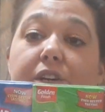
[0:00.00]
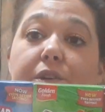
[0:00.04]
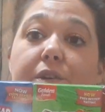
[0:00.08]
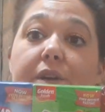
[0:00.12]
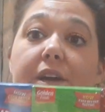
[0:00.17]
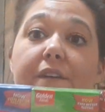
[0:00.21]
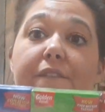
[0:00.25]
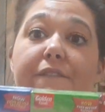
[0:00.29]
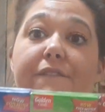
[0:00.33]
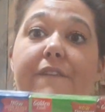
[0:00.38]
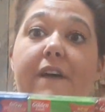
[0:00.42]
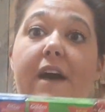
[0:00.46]
You
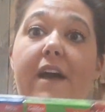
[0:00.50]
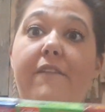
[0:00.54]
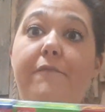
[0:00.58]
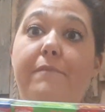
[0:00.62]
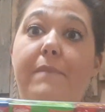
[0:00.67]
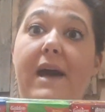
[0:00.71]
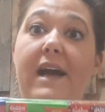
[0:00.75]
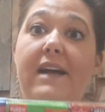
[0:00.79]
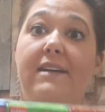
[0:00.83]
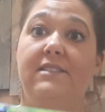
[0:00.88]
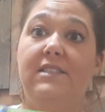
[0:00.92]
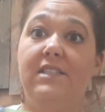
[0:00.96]
get five
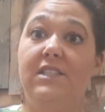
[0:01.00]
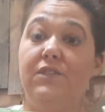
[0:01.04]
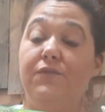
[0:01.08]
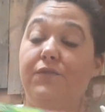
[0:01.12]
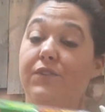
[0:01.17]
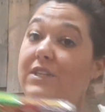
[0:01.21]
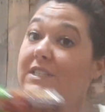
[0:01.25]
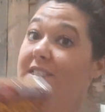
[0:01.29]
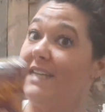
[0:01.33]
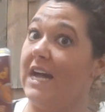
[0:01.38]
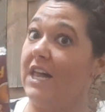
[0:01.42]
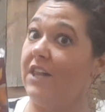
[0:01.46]
boxes
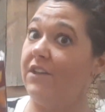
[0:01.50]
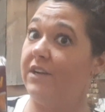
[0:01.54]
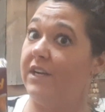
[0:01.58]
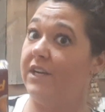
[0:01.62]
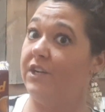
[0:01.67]
for a dollar.